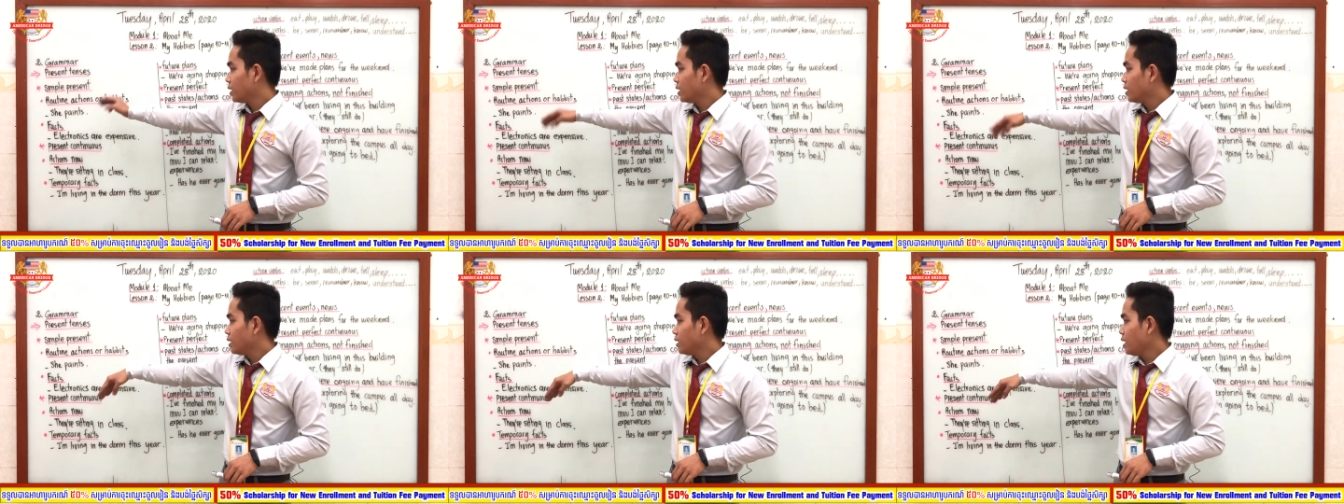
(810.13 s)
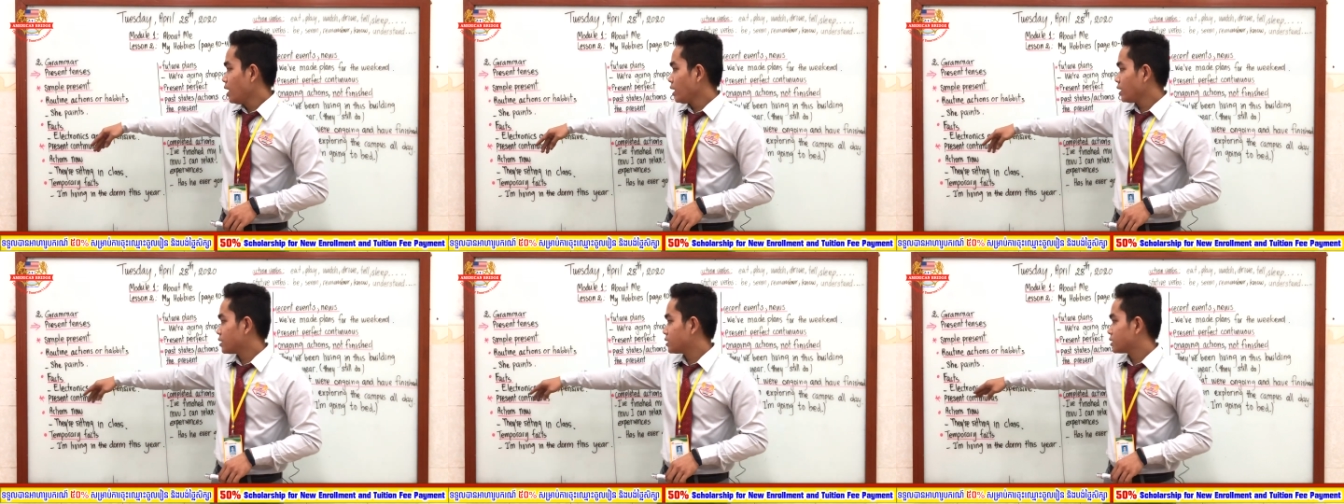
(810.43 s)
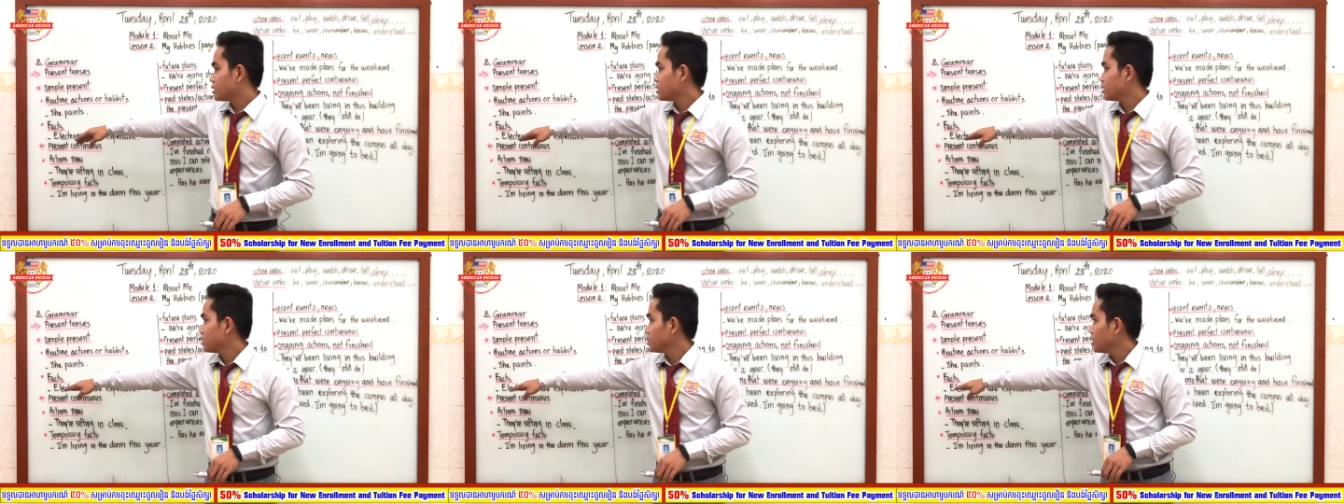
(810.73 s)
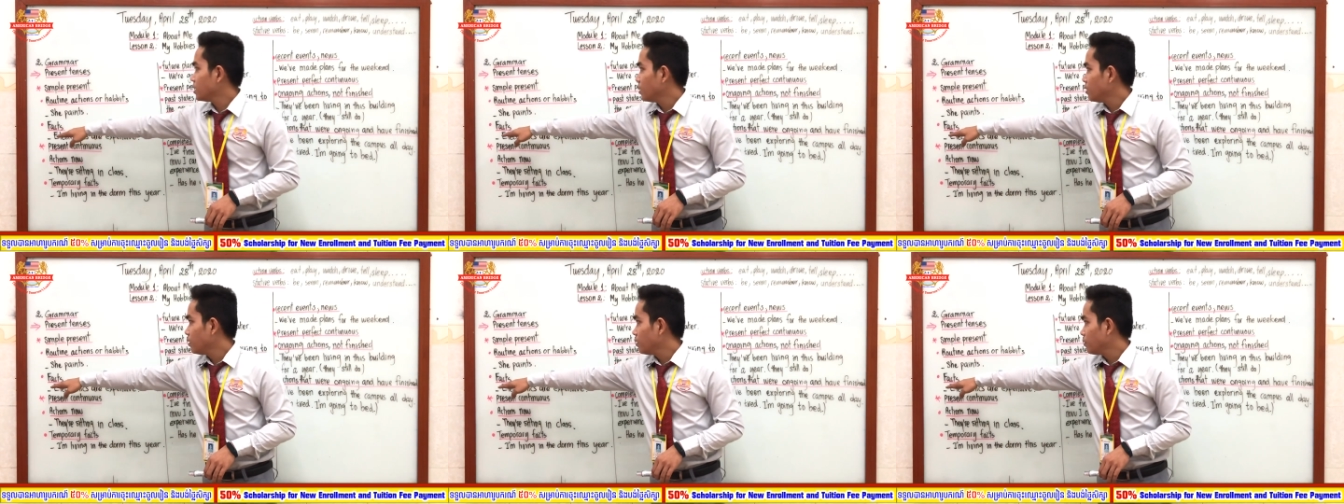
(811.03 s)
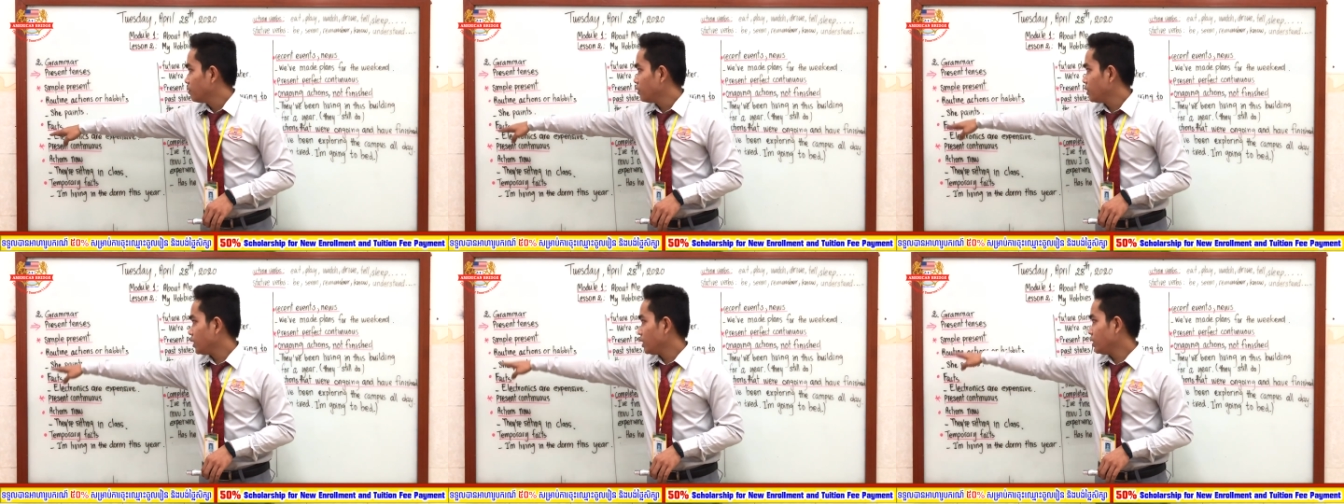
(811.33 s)
Next,
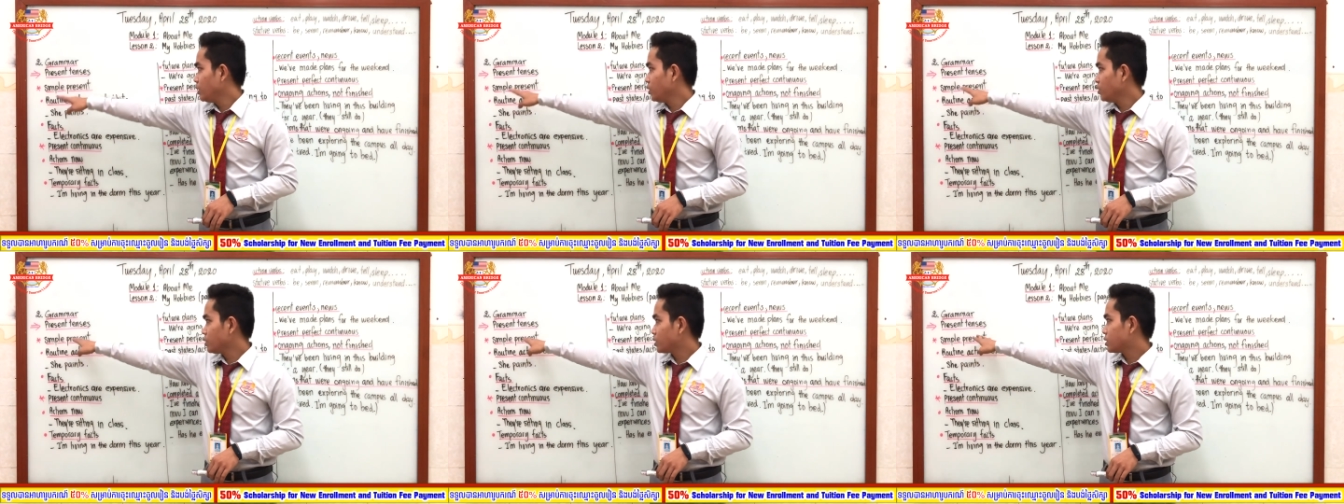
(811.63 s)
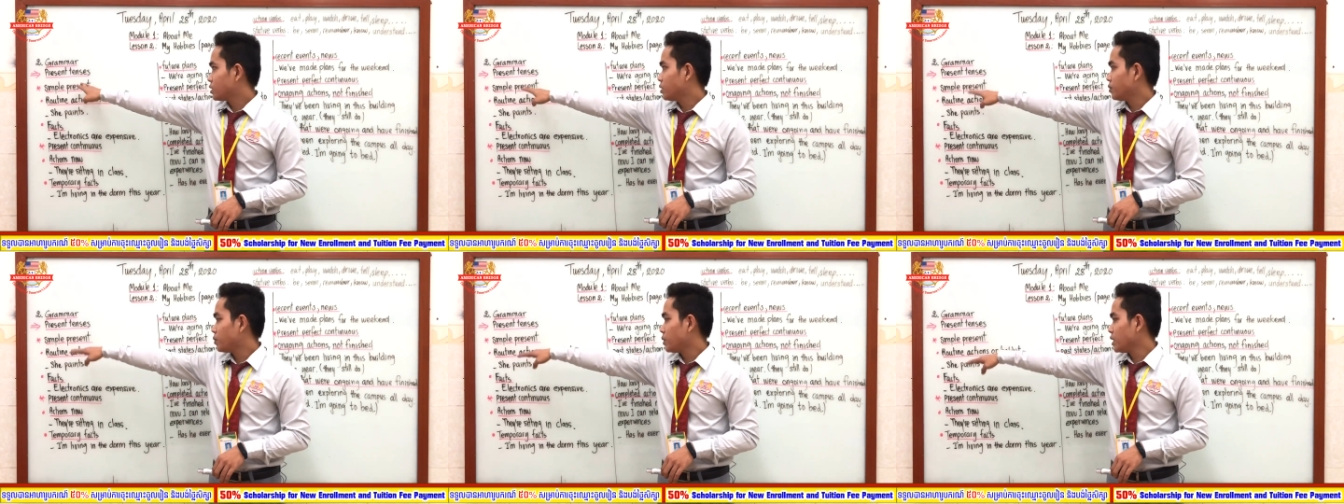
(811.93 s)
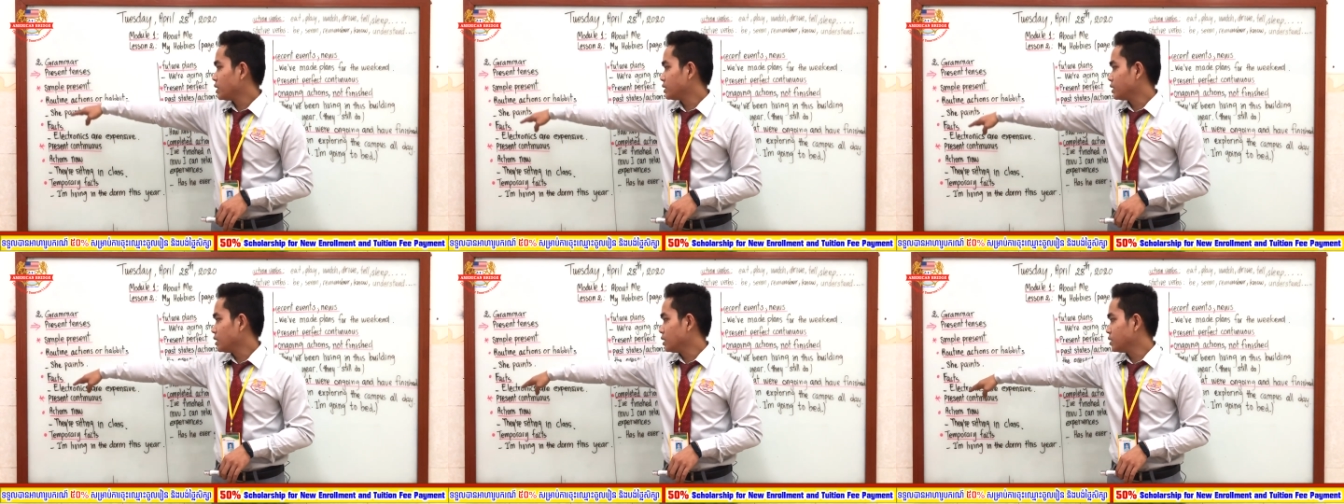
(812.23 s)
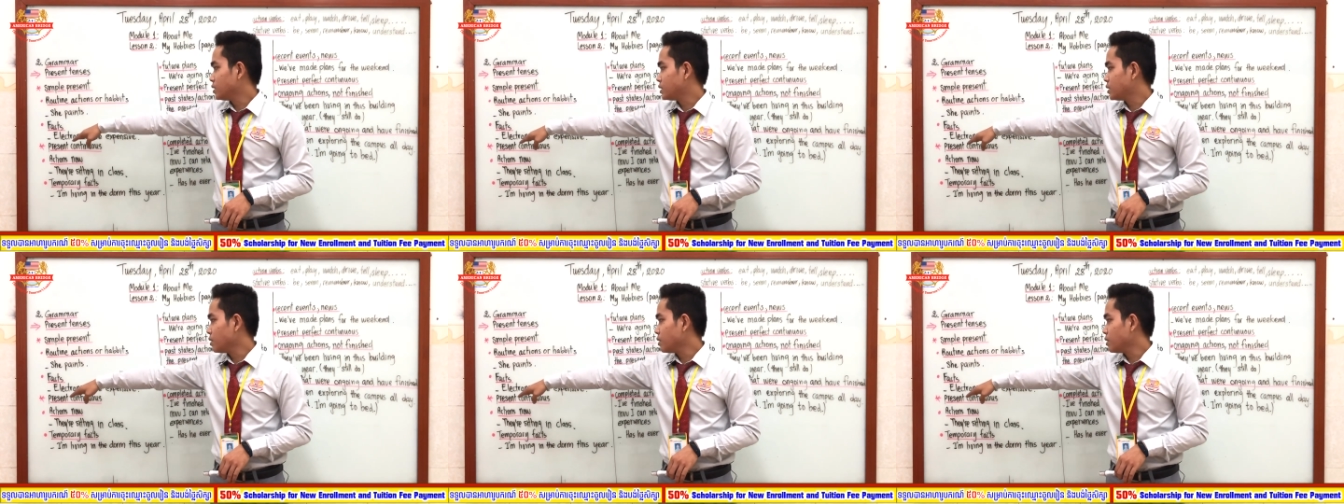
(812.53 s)
we use the present